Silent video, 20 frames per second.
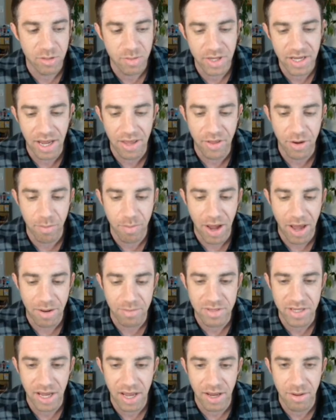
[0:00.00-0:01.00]
But yeah, they're bottom
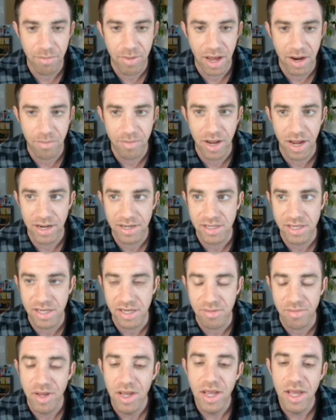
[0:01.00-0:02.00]
10, bottom 9
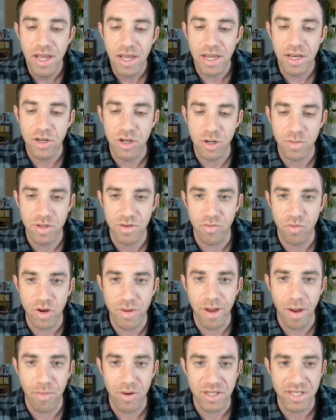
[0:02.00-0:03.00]
team in terms of
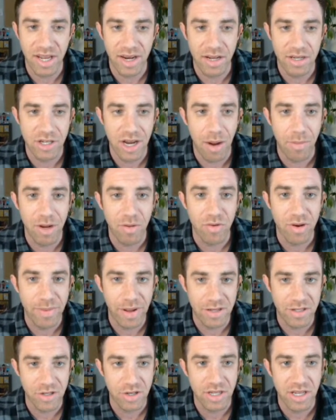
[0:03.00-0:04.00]
rebound percentage, how many
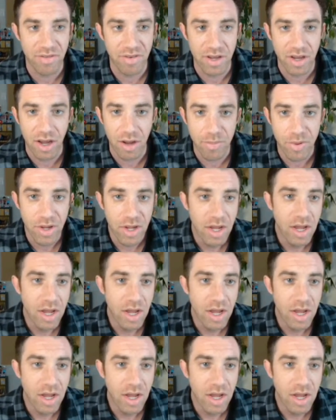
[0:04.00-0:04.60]
rebounds they're giving up.